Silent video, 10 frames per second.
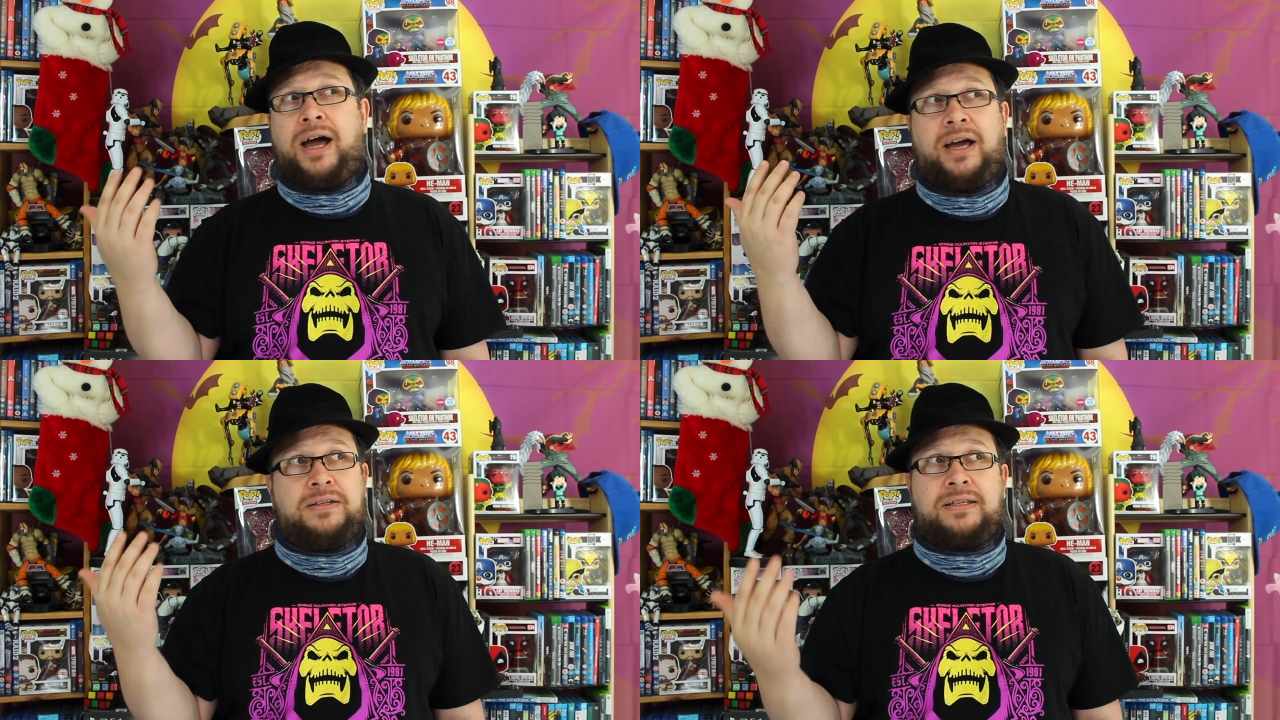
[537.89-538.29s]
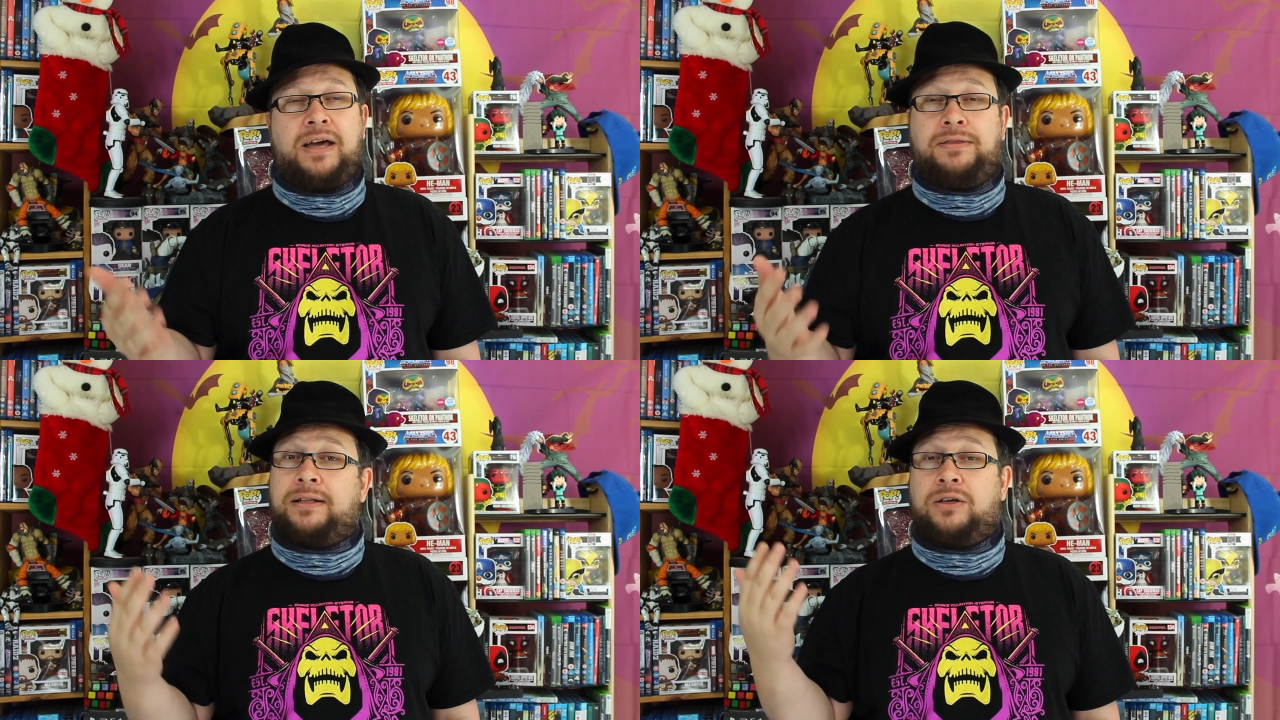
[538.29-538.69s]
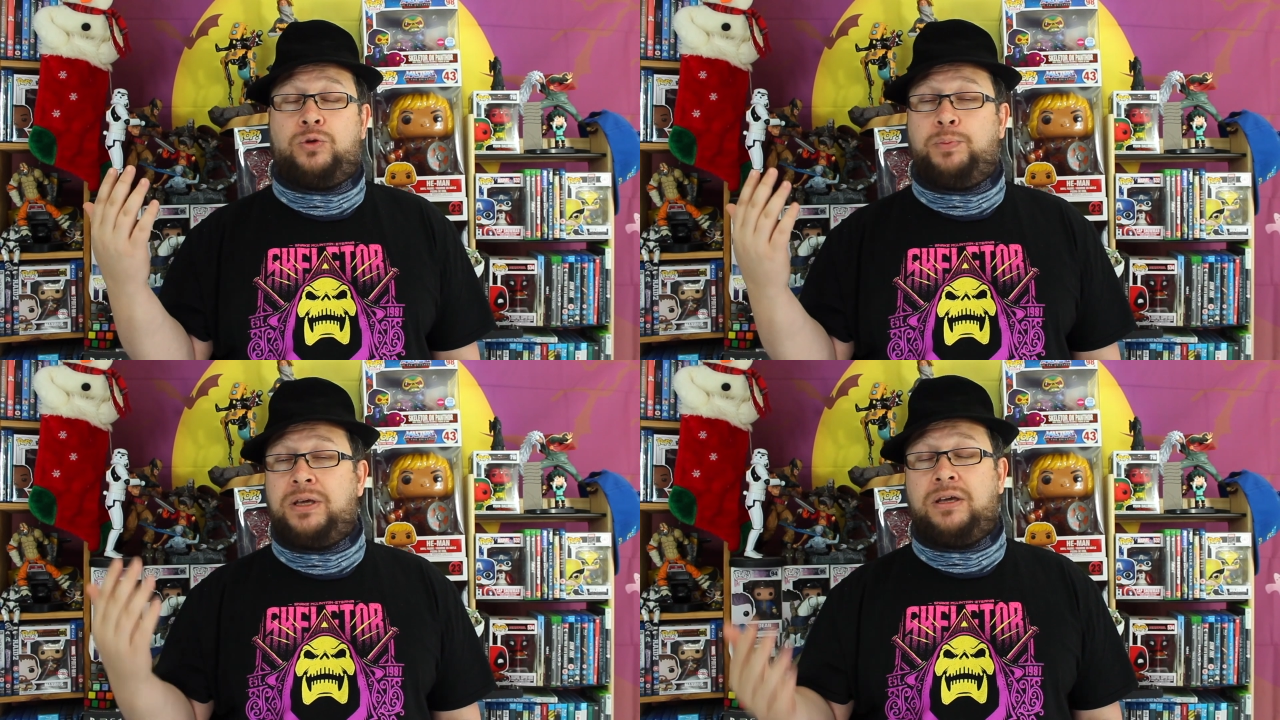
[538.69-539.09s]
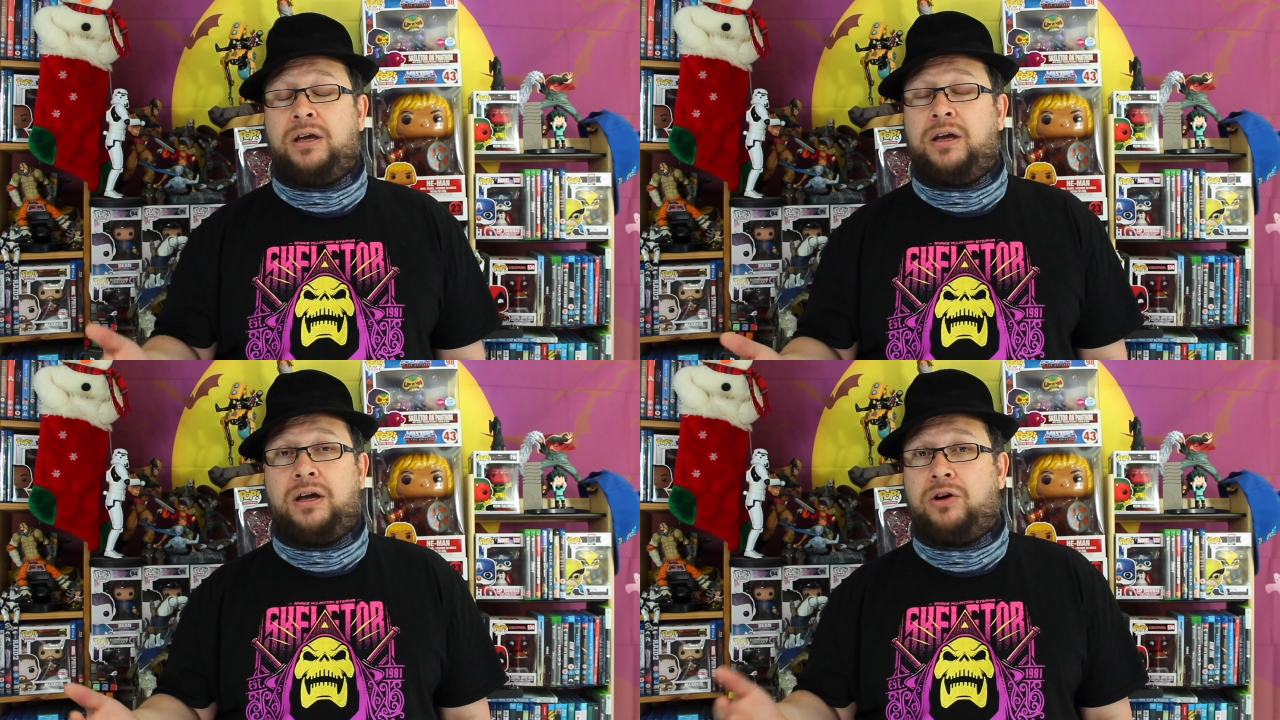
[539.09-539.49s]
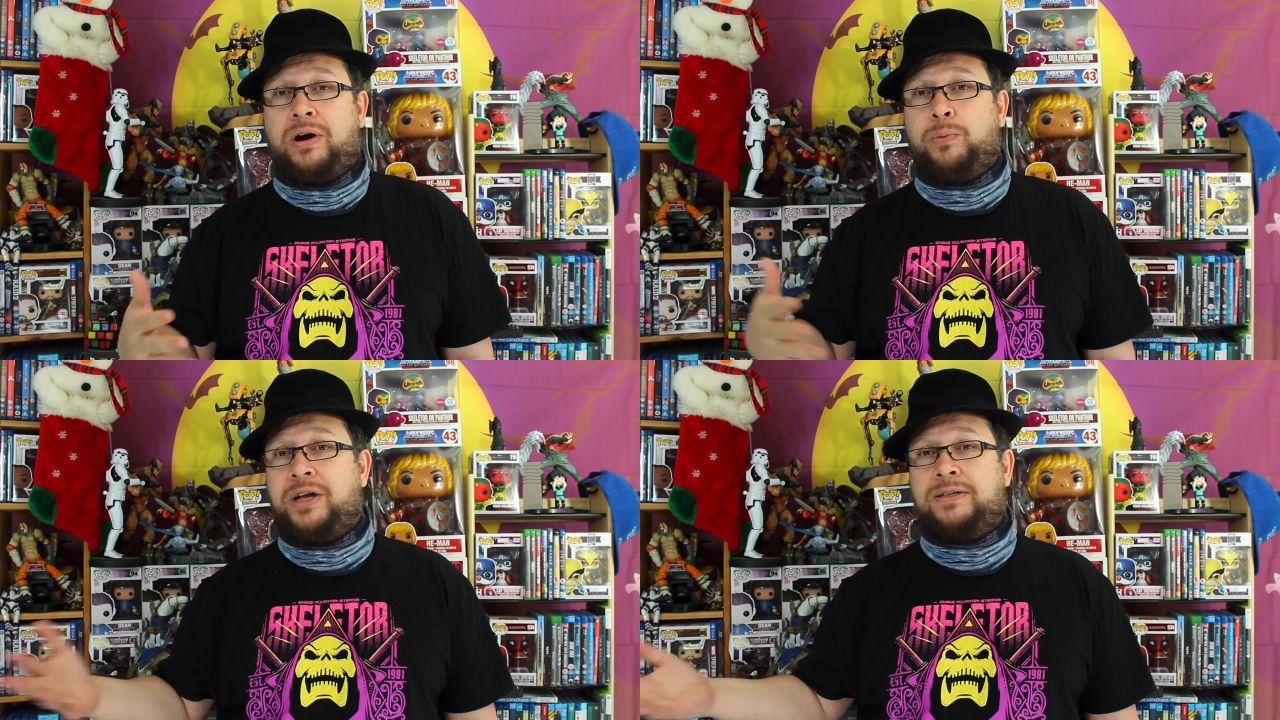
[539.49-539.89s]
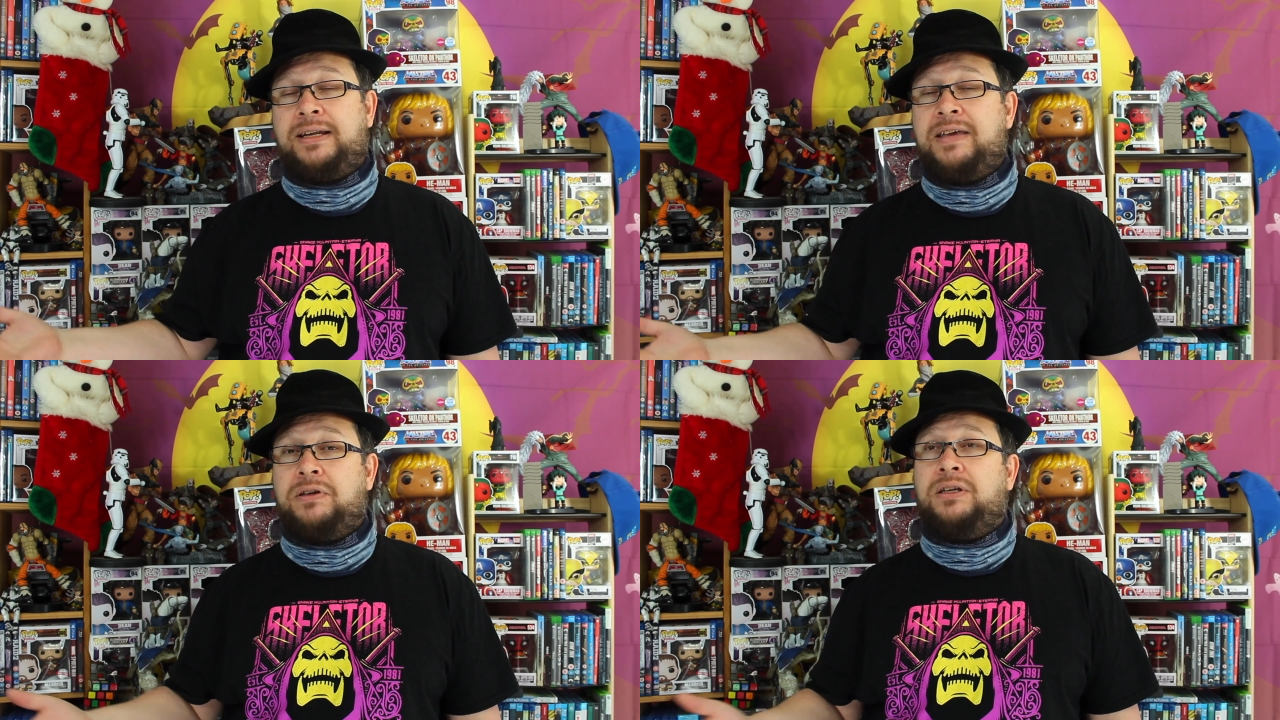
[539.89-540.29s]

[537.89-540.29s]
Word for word: I understand that could be a, a great way to leave